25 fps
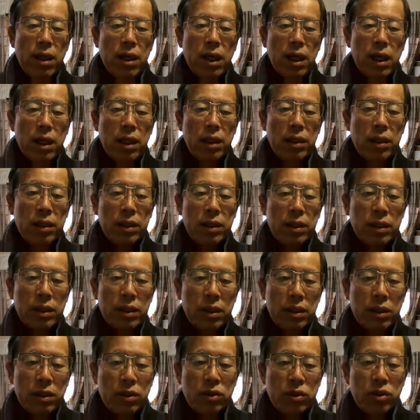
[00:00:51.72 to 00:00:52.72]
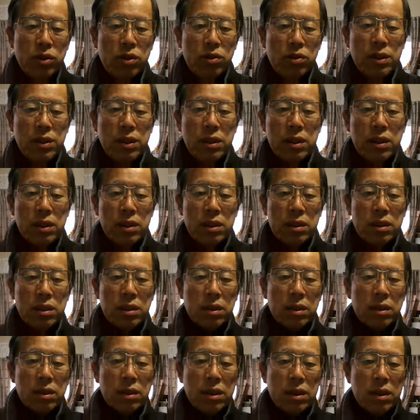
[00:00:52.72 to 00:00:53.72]
I used to be
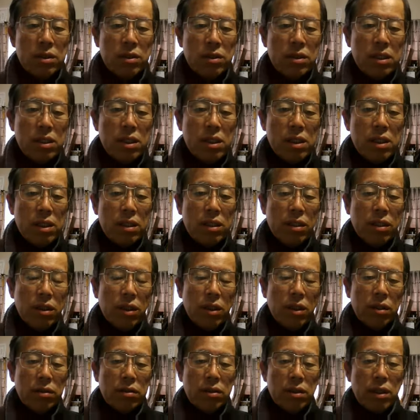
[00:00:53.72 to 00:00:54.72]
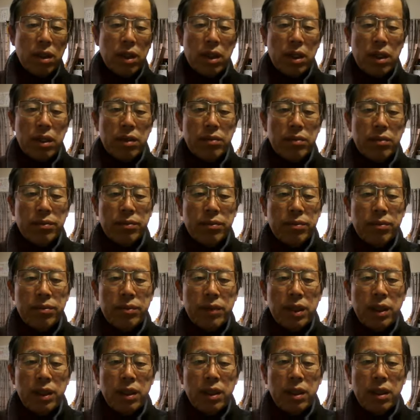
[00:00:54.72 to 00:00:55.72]
60 kilogram,
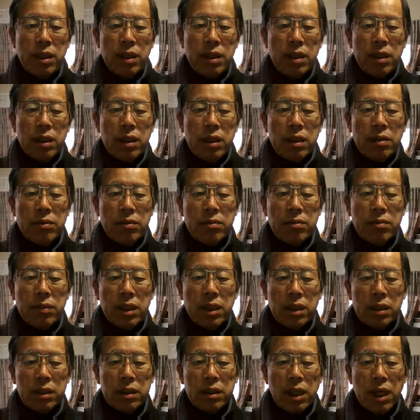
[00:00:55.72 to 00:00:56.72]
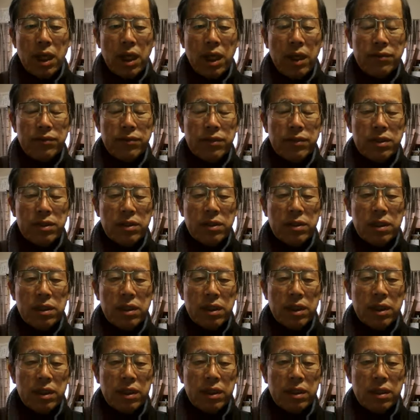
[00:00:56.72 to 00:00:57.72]
but after
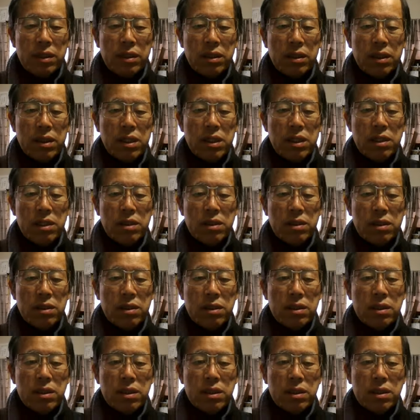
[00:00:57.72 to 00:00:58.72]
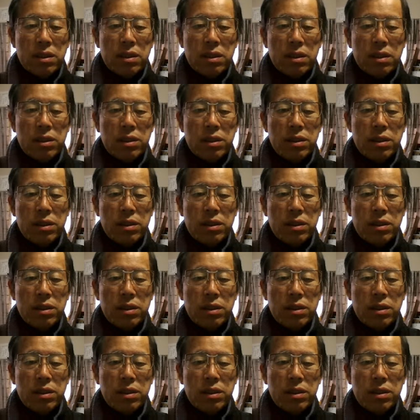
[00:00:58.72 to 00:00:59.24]
that incident,